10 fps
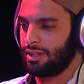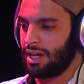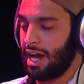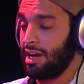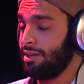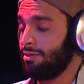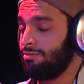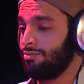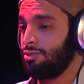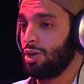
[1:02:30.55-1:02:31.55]
I
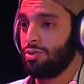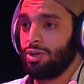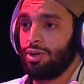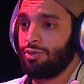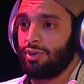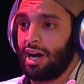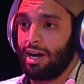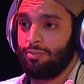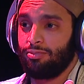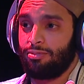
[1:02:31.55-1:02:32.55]
don't know if
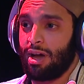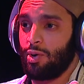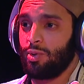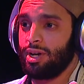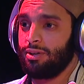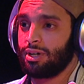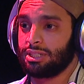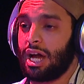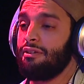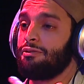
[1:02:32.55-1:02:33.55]
I'm that way because
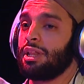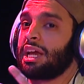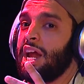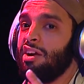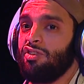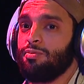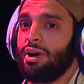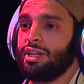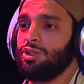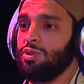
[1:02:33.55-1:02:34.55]
I feel like
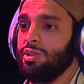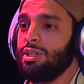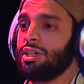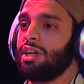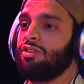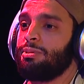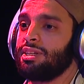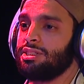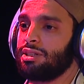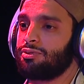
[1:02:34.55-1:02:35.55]
everybody's unique and
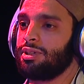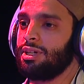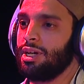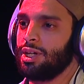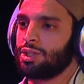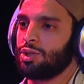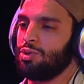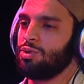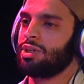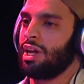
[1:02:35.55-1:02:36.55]
everybody's different. So
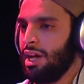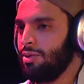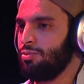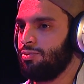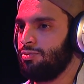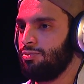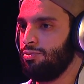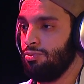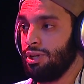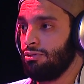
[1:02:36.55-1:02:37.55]
you can
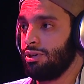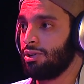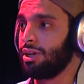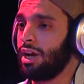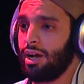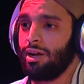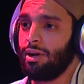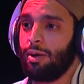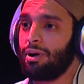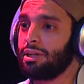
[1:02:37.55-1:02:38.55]
be real now, and
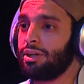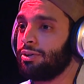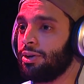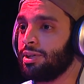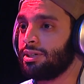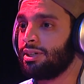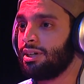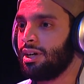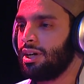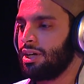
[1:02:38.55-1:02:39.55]
I probably don't know it,
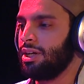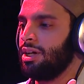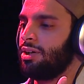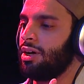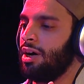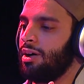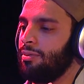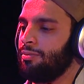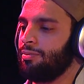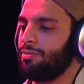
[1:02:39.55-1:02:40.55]
you
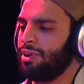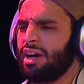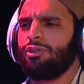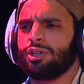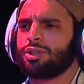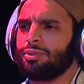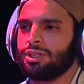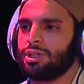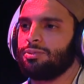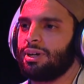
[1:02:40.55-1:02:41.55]
know. But I've also been
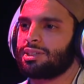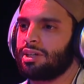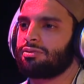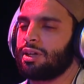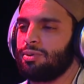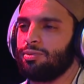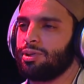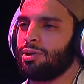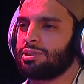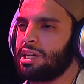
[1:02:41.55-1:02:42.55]
told myself that people
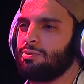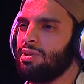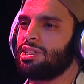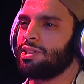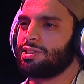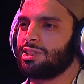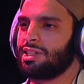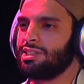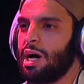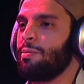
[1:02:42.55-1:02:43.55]
don't take me seriously
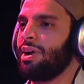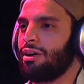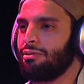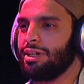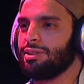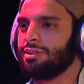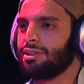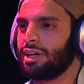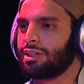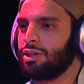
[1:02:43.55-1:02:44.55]
because I'm not real.
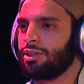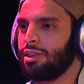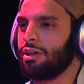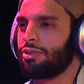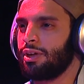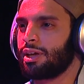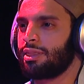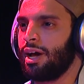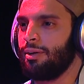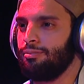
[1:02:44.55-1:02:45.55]
Like, they'll think
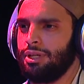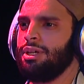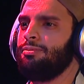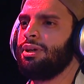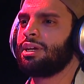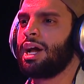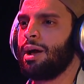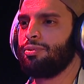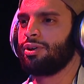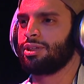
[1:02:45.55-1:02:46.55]
that me being
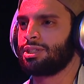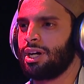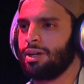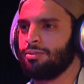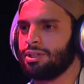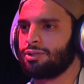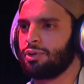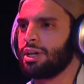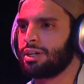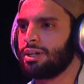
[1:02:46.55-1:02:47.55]
happy all the time is fake.